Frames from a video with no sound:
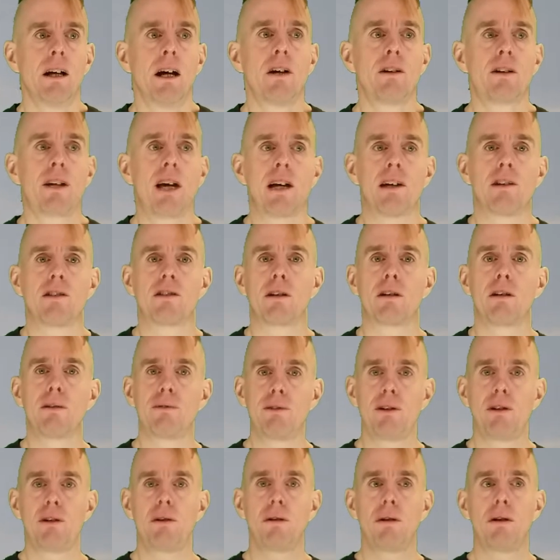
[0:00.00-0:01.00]
Okay, so a
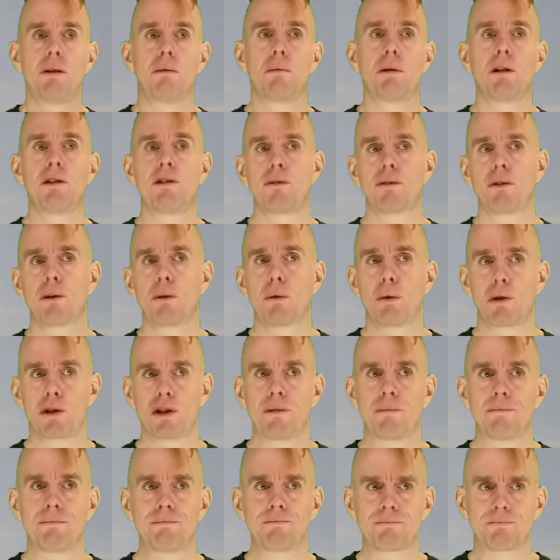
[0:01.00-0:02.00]
few words of
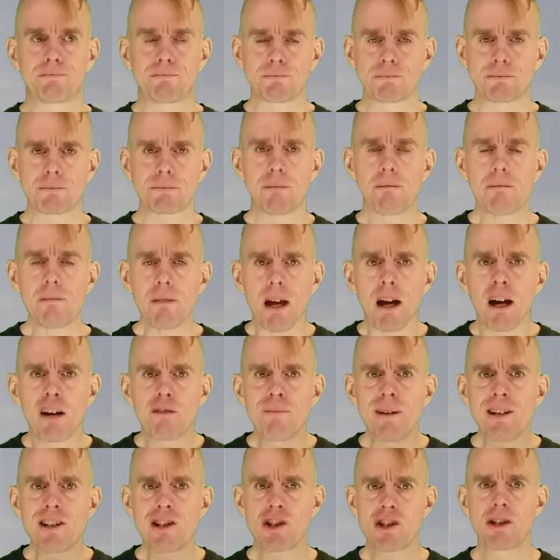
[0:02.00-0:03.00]
caution.
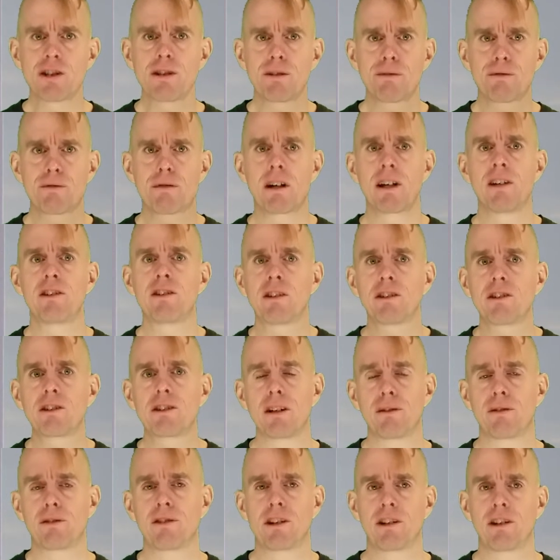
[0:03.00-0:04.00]
I've mentioned the phrase
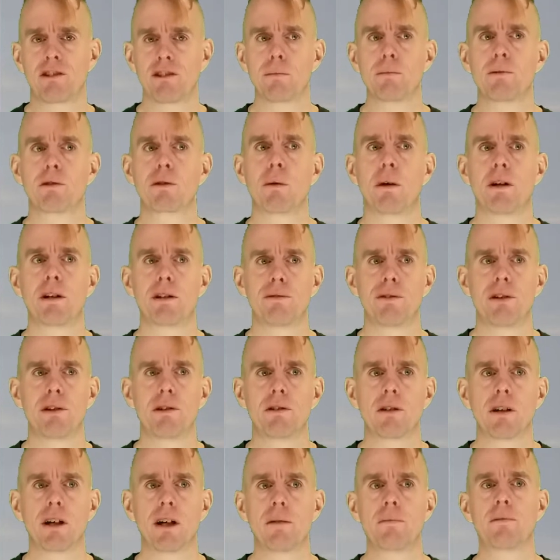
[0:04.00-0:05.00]
stiff systems quite a
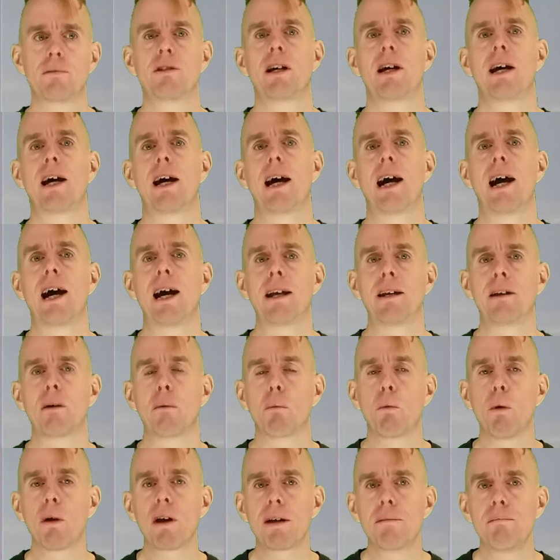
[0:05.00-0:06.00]
few times, and
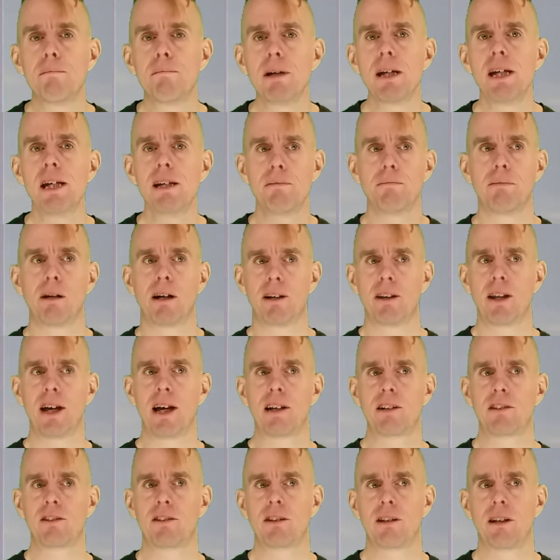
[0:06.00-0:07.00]
what I mean by
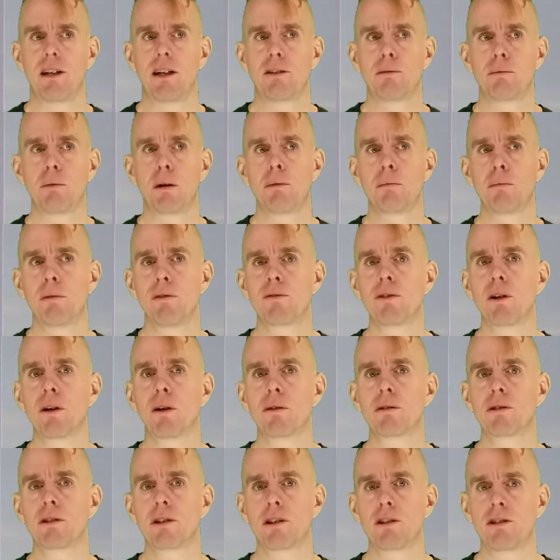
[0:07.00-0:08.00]
that is when we've
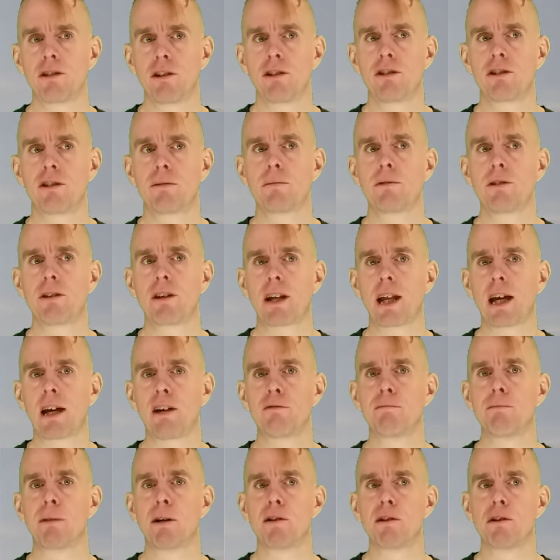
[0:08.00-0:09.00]
got systems that
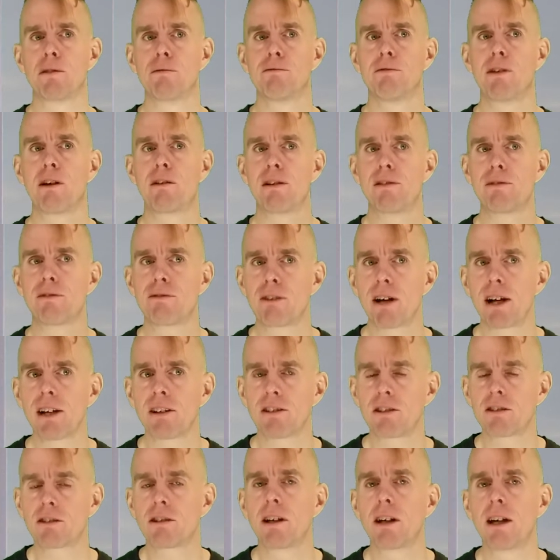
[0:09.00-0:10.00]
have both very
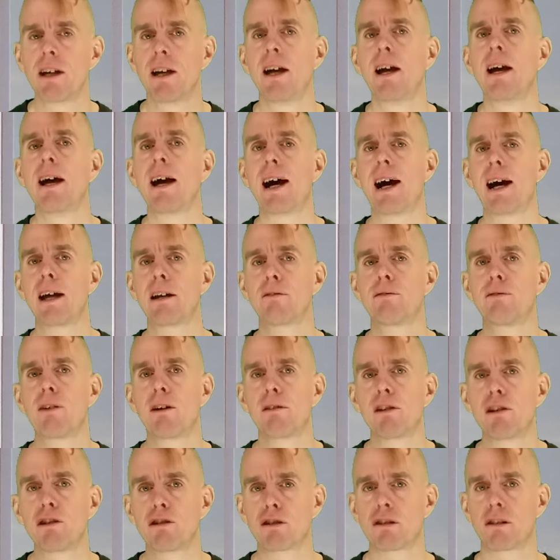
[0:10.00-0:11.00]
fast and
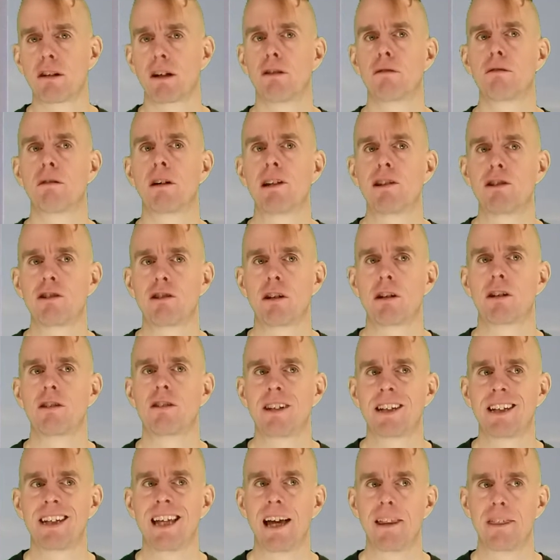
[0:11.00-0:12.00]
very slow rates
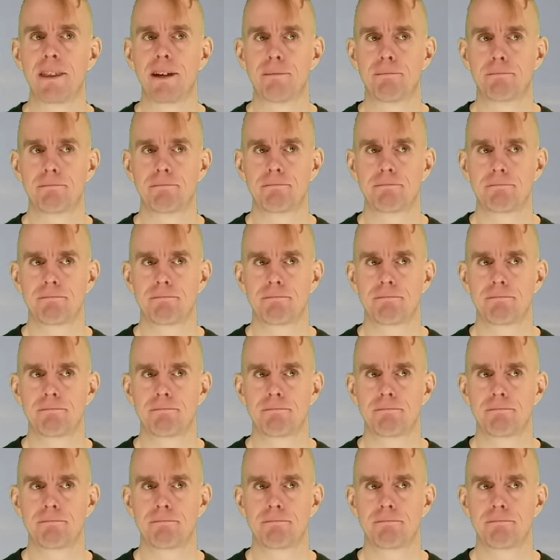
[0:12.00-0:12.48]
together.